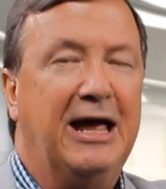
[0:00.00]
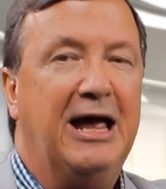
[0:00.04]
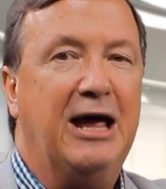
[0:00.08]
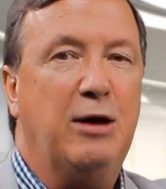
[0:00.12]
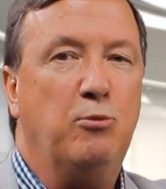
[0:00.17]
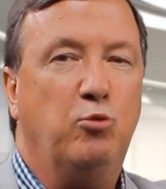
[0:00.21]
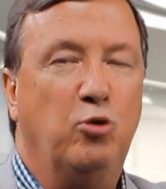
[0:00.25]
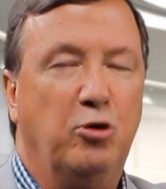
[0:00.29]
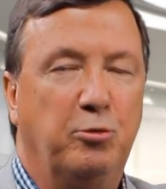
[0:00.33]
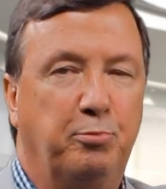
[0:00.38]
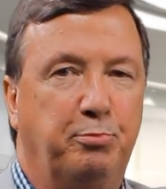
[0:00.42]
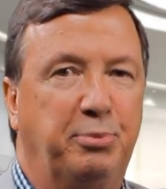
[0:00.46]

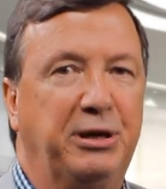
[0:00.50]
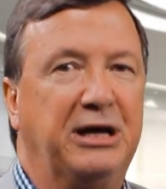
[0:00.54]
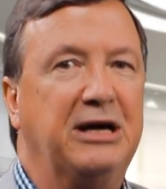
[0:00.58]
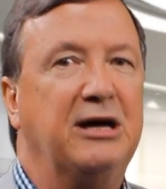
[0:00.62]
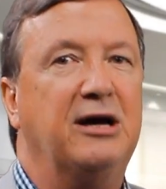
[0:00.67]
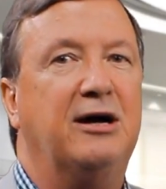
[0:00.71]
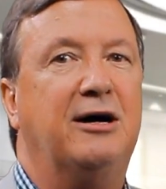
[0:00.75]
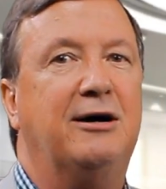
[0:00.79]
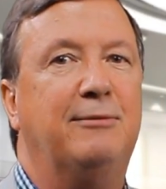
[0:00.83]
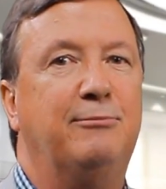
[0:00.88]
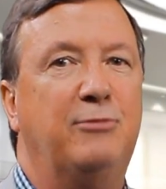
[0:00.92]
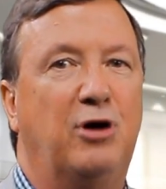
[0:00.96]
it will
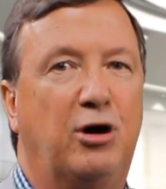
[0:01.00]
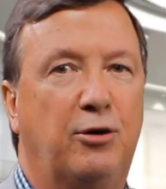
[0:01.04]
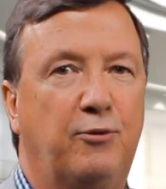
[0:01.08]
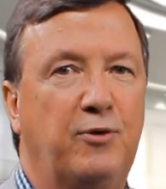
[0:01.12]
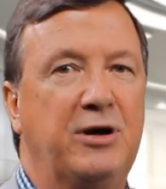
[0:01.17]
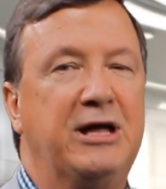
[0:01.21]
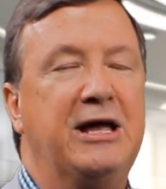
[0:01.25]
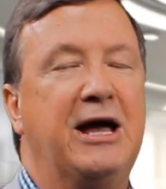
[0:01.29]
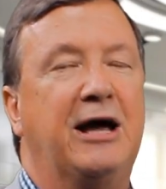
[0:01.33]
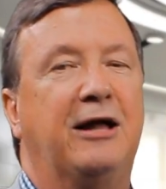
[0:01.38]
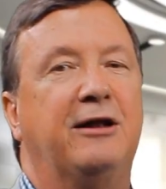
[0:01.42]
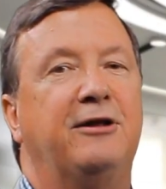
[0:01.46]
become a
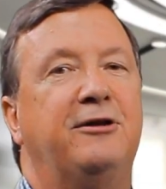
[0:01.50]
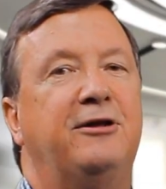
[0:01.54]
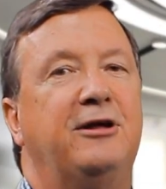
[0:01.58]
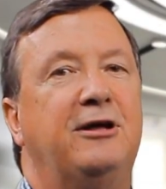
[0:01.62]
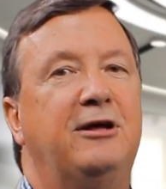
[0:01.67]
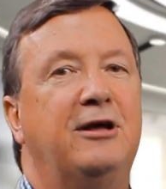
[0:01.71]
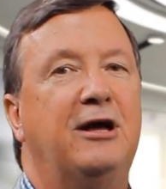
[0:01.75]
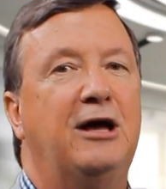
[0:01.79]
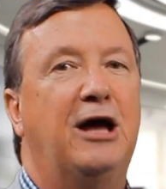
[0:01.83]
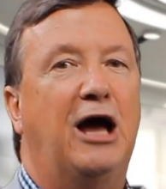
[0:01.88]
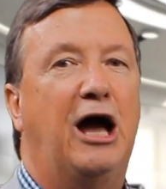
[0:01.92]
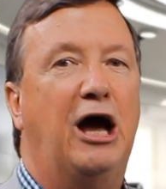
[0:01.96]

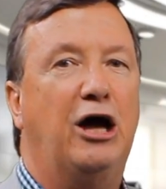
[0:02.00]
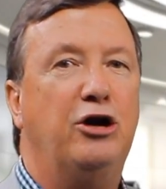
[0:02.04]
reality,